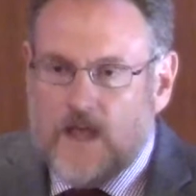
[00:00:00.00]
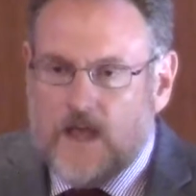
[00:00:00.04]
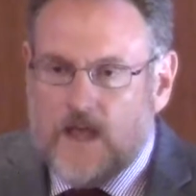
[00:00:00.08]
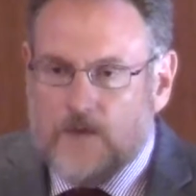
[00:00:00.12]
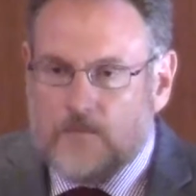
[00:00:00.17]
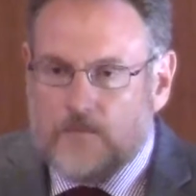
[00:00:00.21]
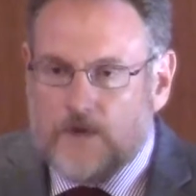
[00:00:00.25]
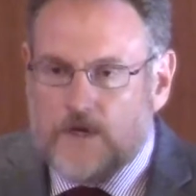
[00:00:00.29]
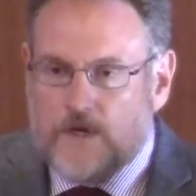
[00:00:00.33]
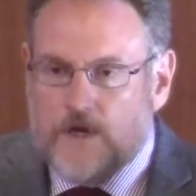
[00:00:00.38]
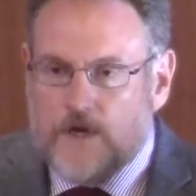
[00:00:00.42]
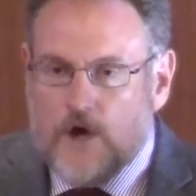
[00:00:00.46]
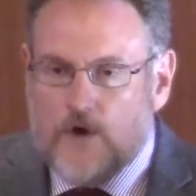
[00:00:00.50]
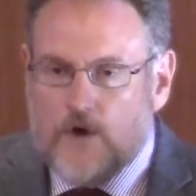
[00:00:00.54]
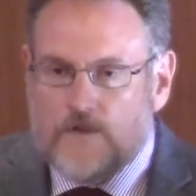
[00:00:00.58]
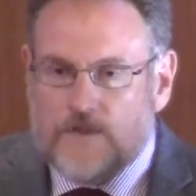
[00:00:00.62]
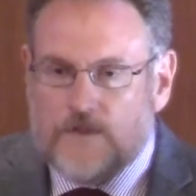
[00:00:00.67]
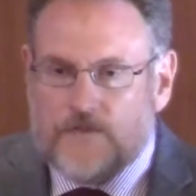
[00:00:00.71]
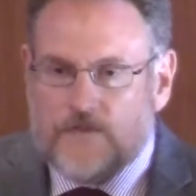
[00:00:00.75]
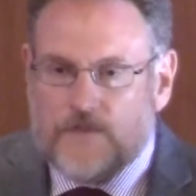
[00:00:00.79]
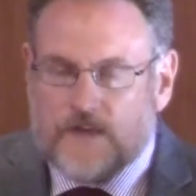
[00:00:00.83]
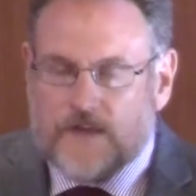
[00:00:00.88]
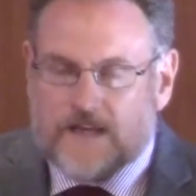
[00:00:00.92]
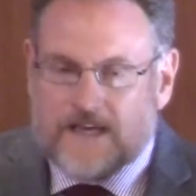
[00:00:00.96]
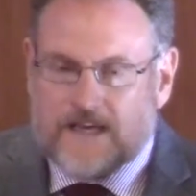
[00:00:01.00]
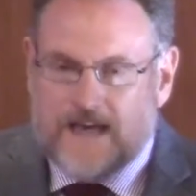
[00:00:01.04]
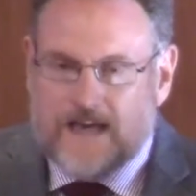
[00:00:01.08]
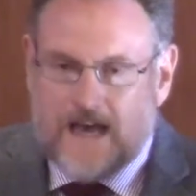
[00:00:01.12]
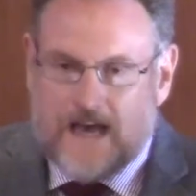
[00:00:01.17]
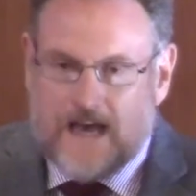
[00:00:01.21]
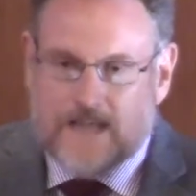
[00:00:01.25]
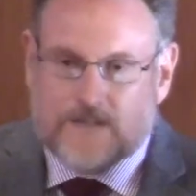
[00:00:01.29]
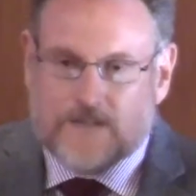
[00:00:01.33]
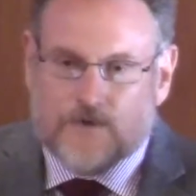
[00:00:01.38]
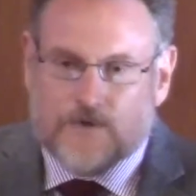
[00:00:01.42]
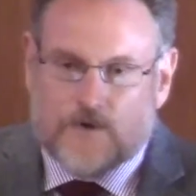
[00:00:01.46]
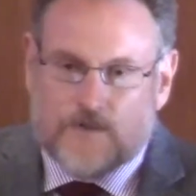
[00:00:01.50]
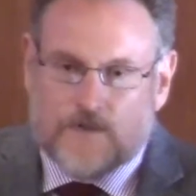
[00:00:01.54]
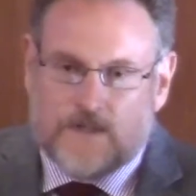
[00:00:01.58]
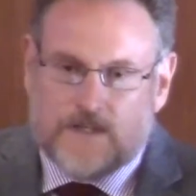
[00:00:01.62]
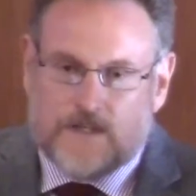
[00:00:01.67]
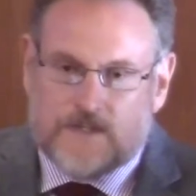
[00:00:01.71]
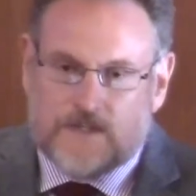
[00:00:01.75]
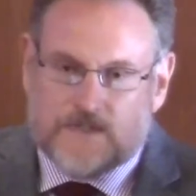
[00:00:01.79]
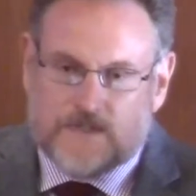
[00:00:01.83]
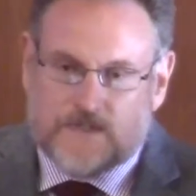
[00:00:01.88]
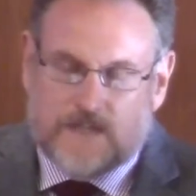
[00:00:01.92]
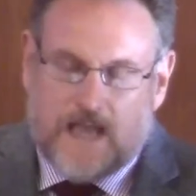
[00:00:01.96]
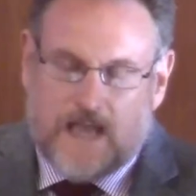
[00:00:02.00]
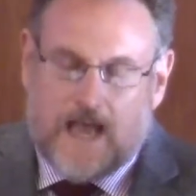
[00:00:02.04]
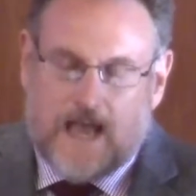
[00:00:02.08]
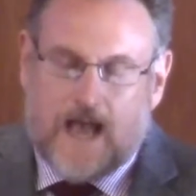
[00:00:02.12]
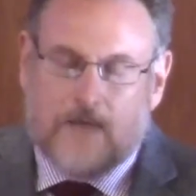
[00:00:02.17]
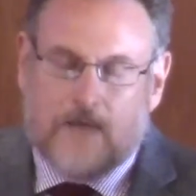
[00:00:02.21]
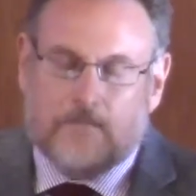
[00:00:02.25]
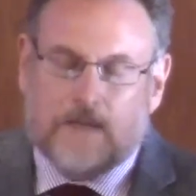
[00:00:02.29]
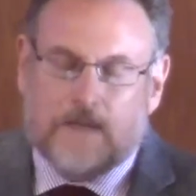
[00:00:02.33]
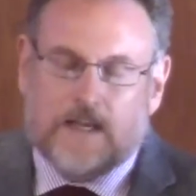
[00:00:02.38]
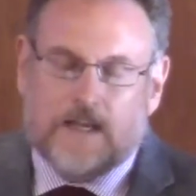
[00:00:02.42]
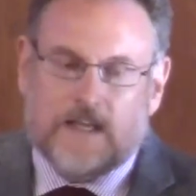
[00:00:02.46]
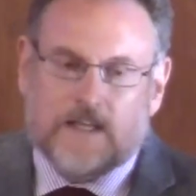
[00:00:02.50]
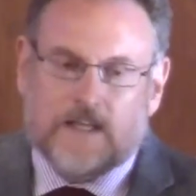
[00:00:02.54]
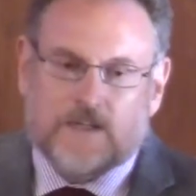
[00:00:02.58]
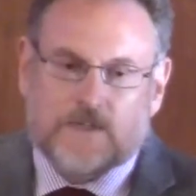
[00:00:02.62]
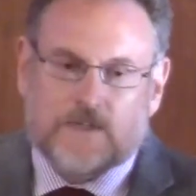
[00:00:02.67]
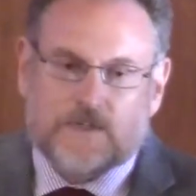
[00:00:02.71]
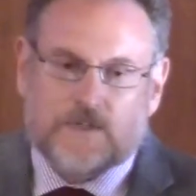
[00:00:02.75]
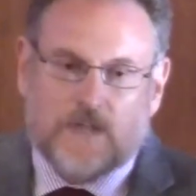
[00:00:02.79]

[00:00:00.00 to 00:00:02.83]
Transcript: and we know that the cut or the stab in his